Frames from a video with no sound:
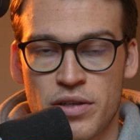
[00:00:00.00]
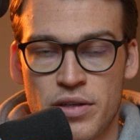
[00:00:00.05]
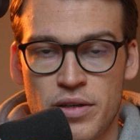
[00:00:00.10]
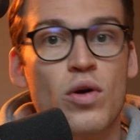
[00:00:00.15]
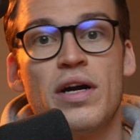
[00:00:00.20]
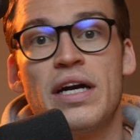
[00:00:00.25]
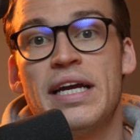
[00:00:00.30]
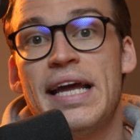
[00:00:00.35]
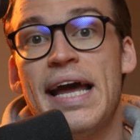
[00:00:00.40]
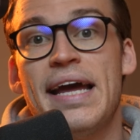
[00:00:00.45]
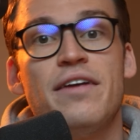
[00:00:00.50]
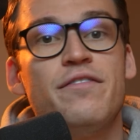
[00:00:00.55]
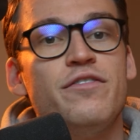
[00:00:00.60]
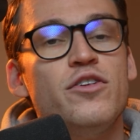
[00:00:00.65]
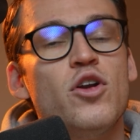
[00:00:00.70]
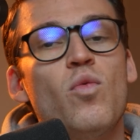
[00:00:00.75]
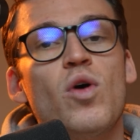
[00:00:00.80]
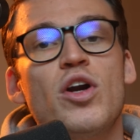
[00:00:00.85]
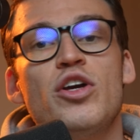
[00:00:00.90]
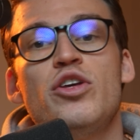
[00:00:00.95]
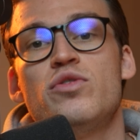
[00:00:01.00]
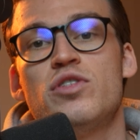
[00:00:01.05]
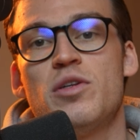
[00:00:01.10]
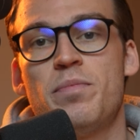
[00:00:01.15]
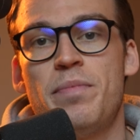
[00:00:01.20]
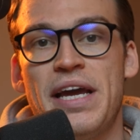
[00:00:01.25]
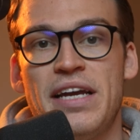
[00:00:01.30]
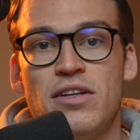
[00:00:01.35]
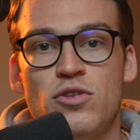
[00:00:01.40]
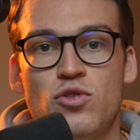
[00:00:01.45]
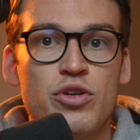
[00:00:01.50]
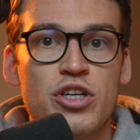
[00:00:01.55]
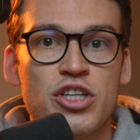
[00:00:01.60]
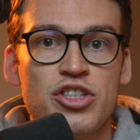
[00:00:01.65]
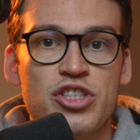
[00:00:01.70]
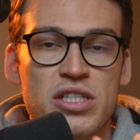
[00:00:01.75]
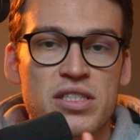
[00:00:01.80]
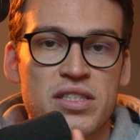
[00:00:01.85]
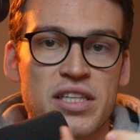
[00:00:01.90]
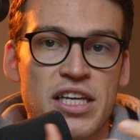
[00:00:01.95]
Or again, if you don't want to use a paid tool, you
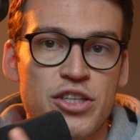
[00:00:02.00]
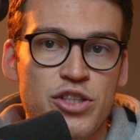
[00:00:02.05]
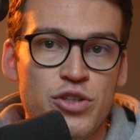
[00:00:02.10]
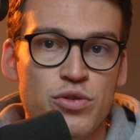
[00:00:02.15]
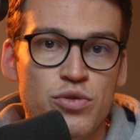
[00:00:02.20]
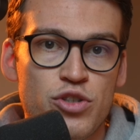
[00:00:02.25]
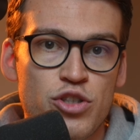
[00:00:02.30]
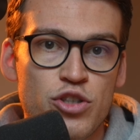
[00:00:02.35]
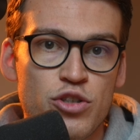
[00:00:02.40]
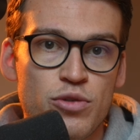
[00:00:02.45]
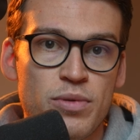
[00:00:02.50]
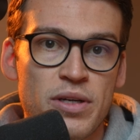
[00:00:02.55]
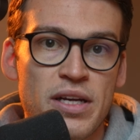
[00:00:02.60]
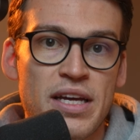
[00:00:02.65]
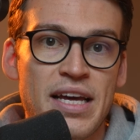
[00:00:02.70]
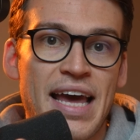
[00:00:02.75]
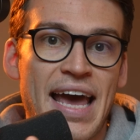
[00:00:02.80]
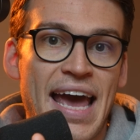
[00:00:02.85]
could just let YouTube